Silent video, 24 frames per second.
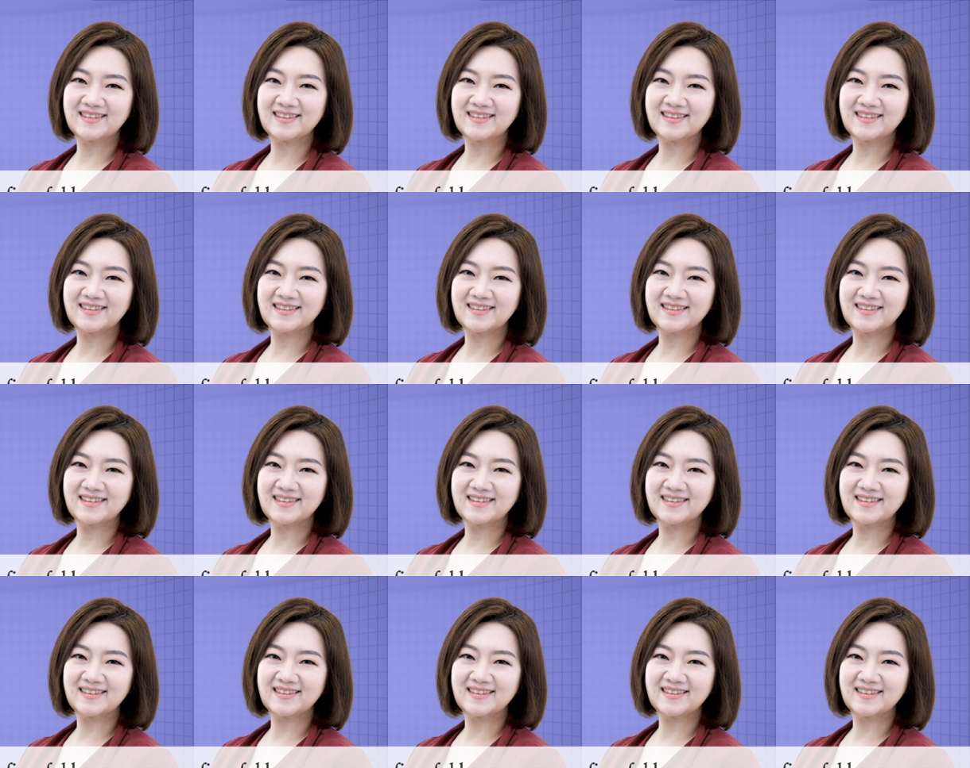
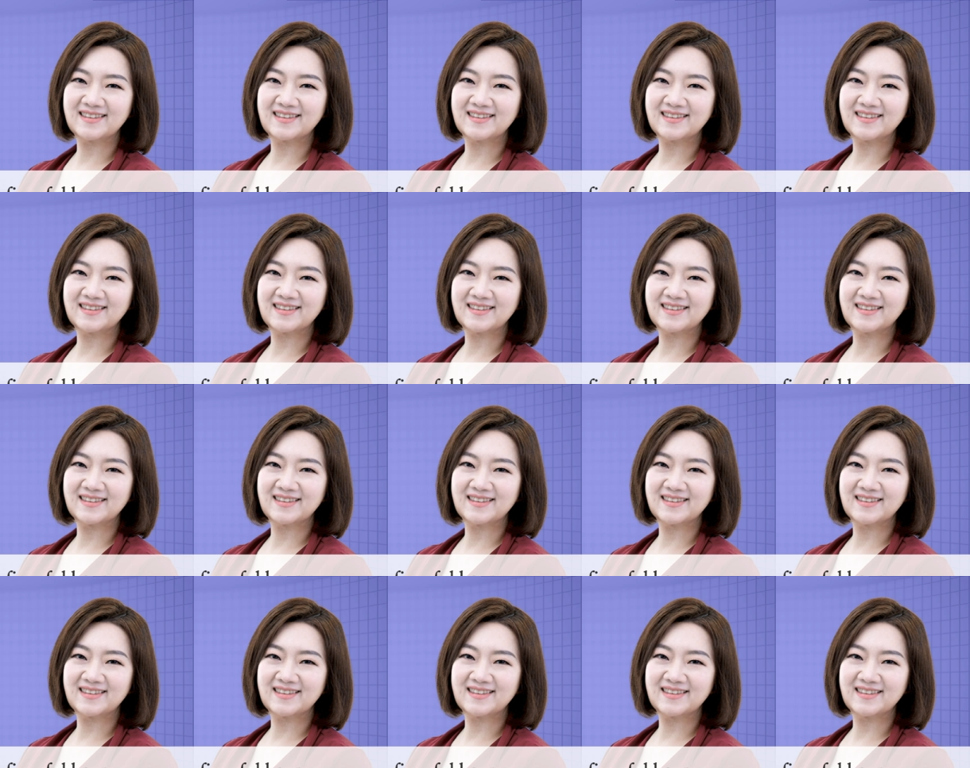
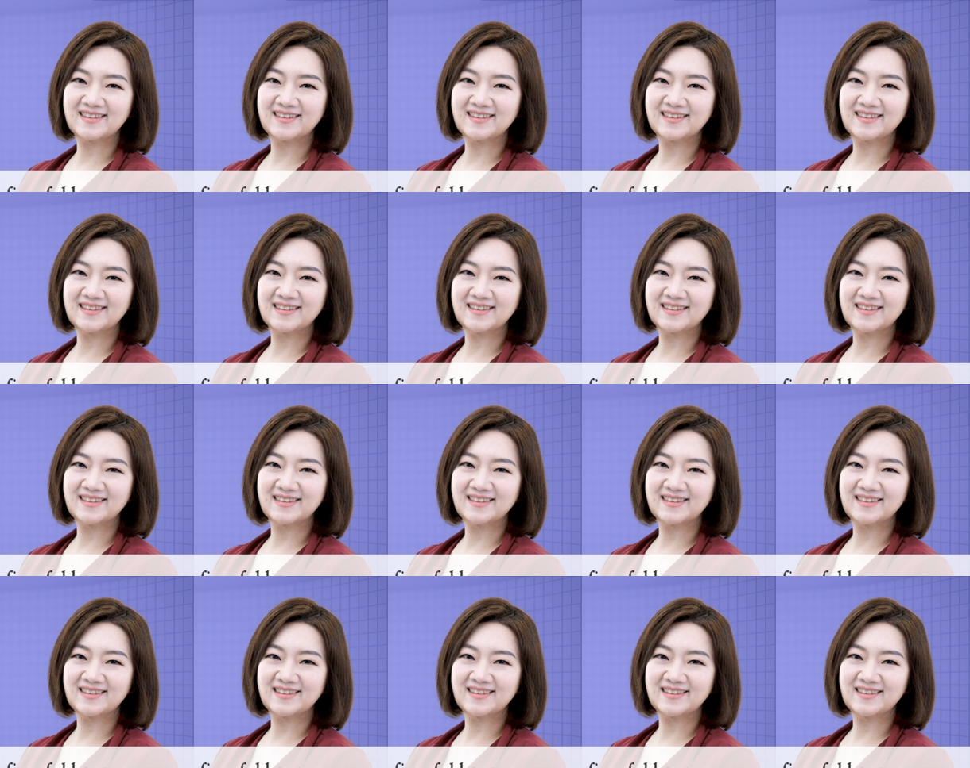
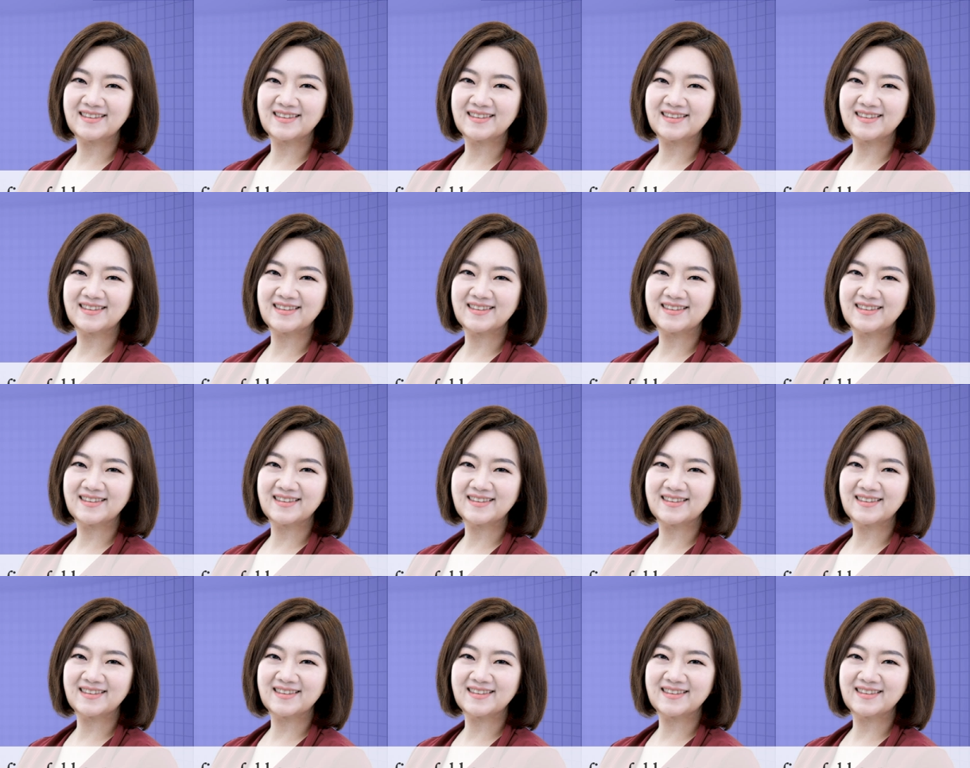
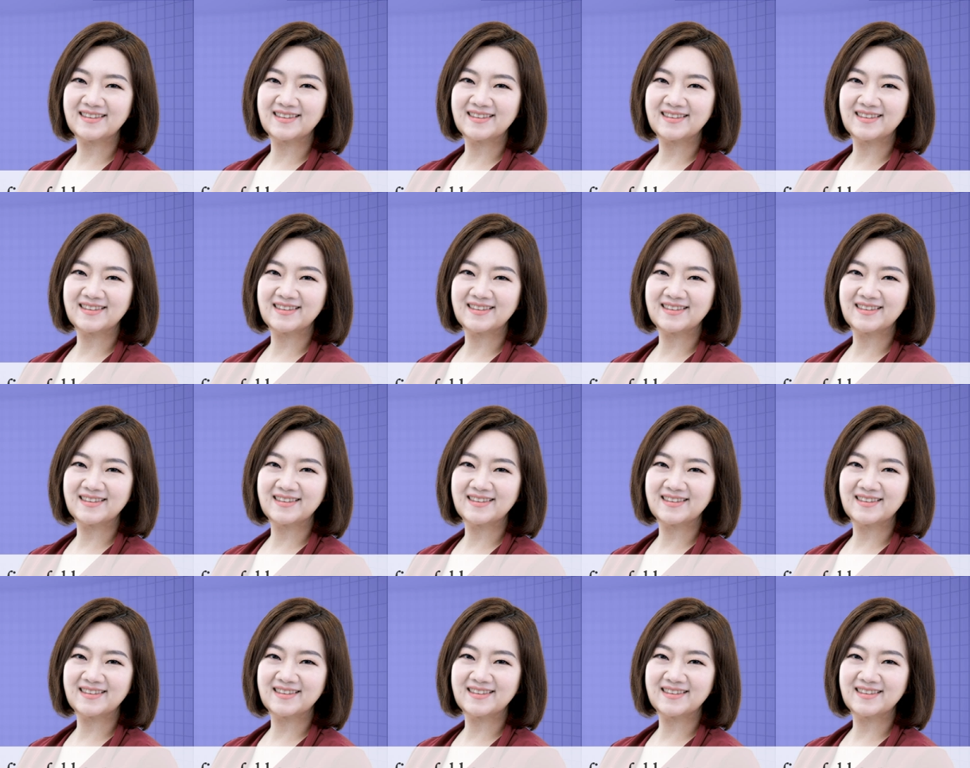
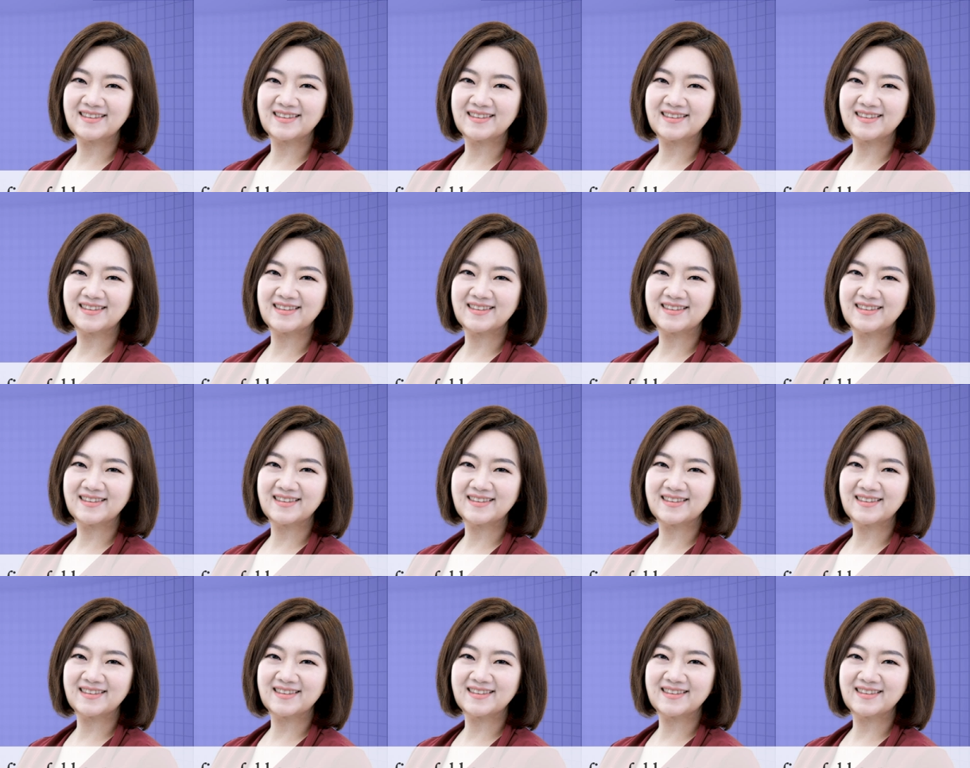
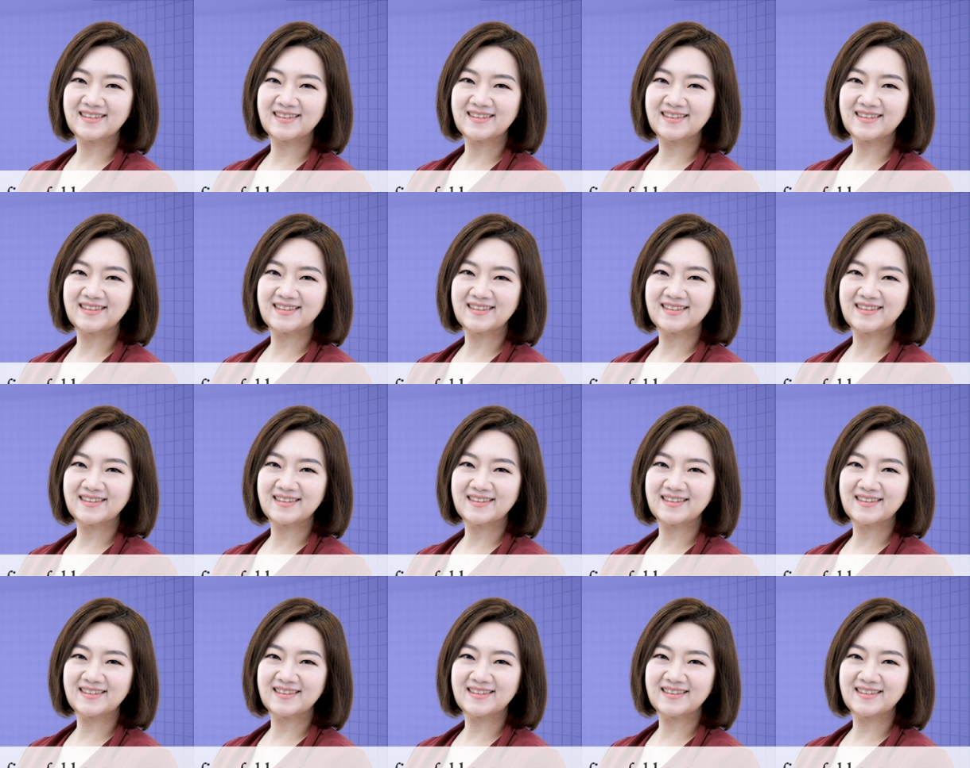
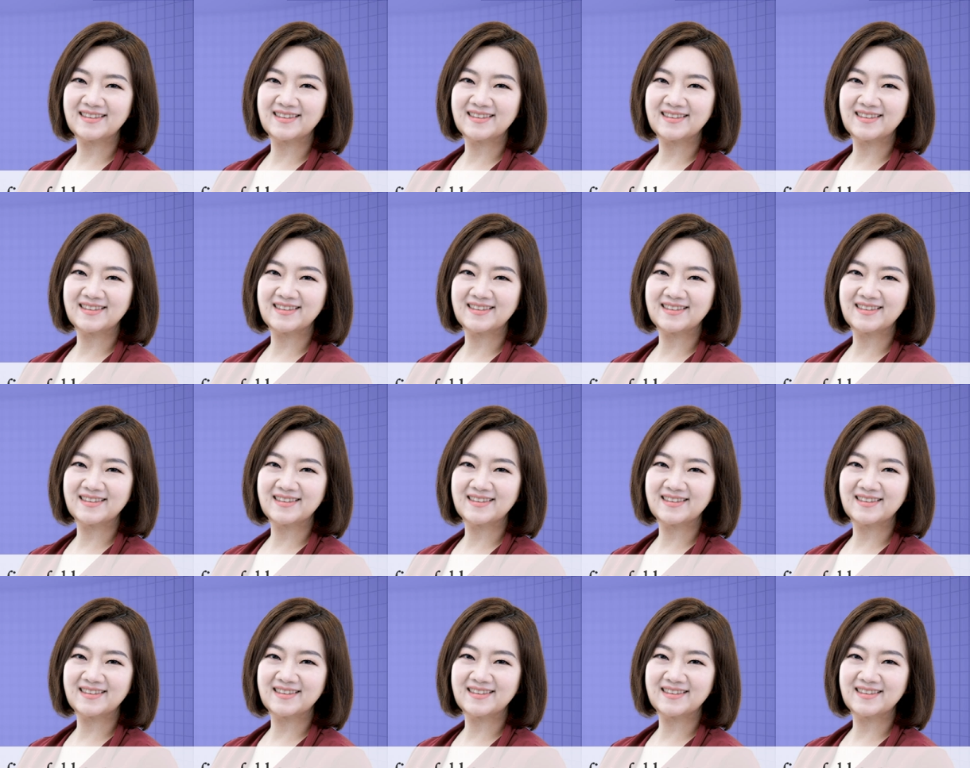
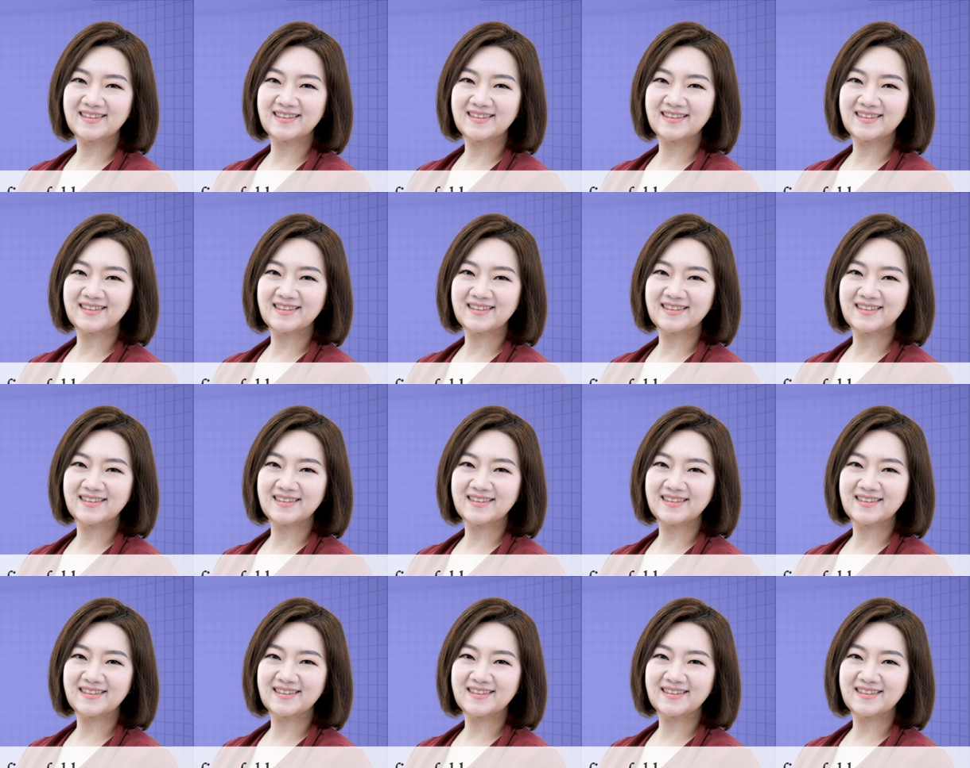
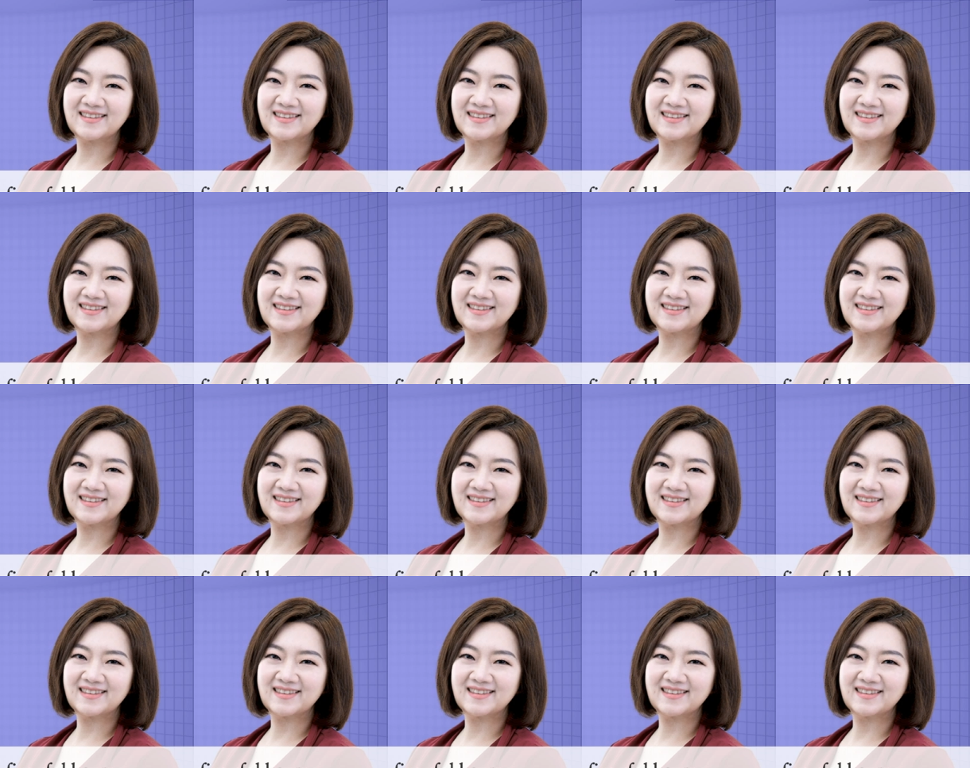[no speech]